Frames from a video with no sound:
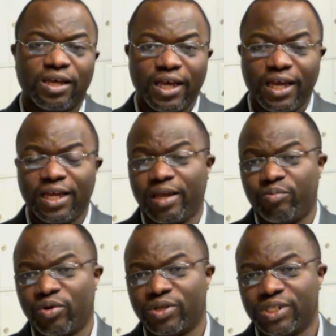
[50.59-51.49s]
in a
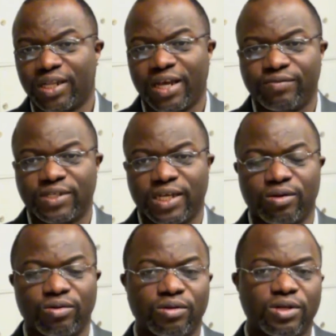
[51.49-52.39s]
project
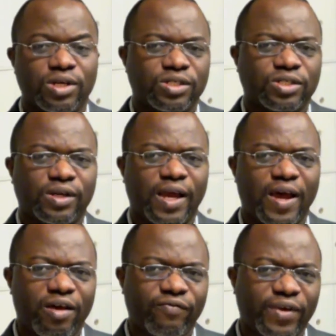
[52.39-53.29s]
lifecycle should
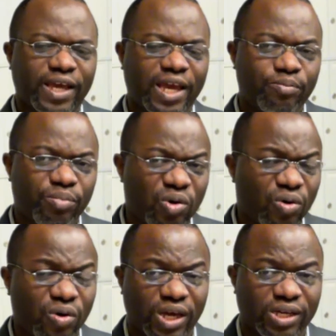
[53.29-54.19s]
have a
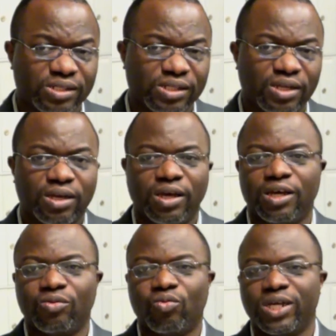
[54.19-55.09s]
point in
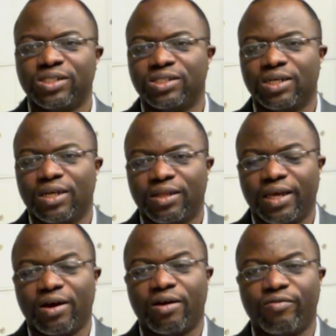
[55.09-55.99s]
which they
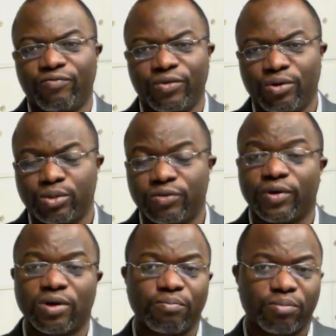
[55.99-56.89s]
are reviewed for
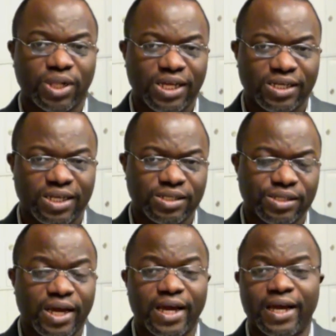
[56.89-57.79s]
completeness
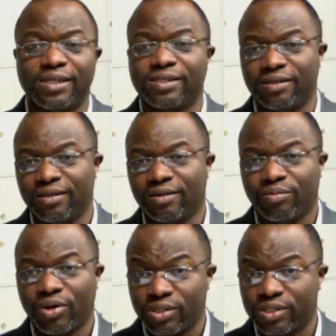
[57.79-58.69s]
and
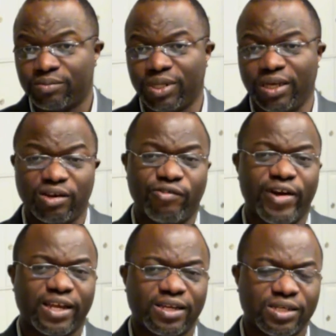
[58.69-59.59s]
possibly
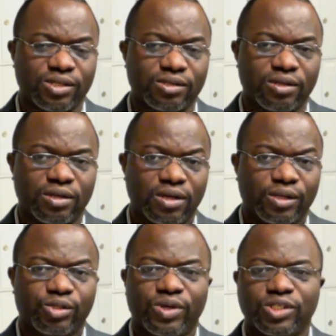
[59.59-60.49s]
correctness
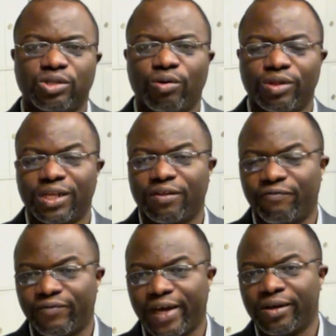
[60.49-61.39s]
to ensure that the
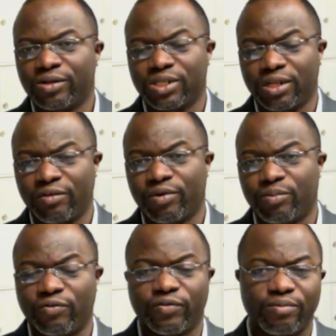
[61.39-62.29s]
final
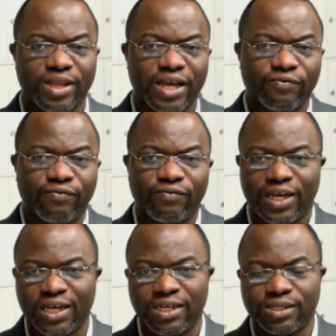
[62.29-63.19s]
deliverable from that
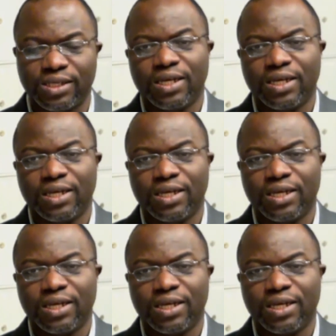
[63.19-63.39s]
phase